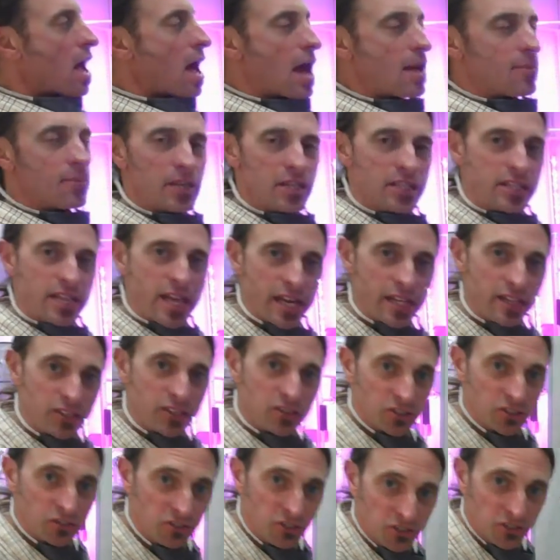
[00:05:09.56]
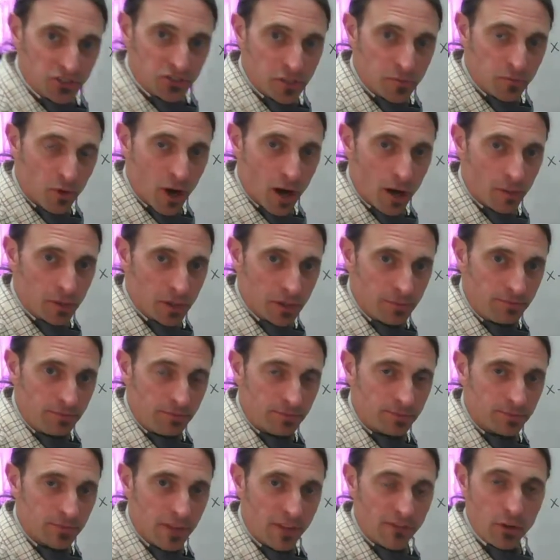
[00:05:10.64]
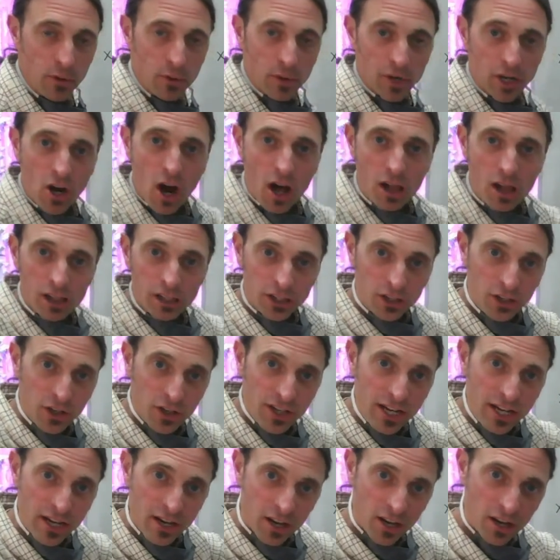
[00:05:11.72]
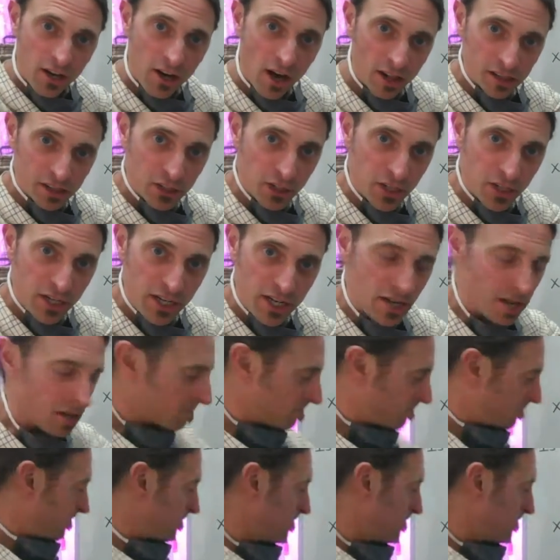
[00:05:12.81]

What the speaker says: I'm going to take this existing problem. If you want to call it good here, call it good here.